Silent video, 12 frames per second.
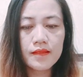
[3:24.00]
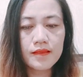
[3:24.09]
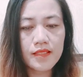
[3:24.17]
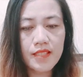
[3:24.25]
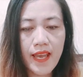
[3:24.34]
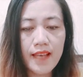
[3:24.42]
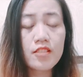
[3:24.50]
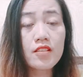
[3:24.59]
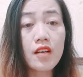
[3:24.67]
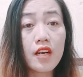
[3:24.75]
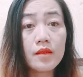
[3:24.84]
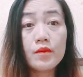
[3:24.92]
chance
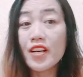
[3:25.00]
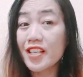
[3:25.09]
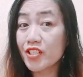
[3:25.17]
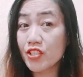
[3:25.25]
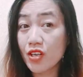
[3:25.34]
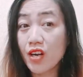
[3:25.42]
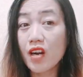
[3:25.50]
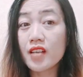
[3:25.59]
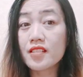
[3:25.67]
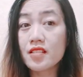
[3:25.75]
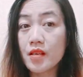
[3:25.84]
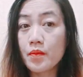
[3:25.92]
of
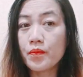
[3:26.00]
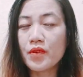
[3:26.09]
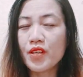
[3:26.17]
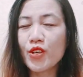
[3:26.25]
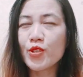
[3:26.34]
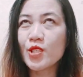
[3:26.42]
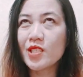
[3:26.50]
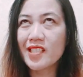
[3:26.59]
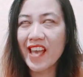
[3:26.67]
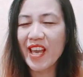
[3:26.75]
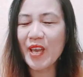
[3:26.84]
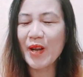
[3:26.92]

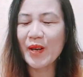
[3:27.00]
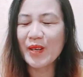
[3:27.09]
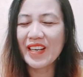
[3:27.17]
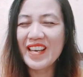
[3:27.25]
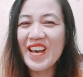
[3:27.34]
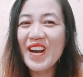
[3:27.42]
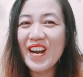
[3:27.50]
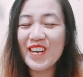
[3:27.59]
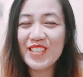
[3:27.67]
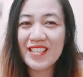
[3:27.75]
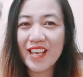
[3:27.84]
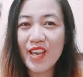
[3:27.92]

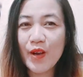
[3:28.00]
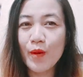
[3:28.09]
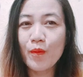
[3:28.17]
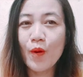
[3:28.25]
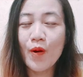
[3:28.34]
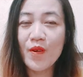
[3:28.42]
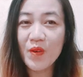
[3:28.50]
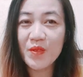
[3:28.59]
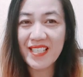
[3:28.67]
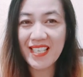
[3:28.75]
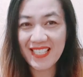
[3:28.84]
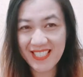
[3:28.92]

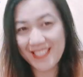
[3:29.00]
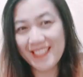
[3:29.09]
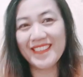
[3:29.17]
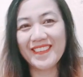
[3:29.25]
osteoporosis.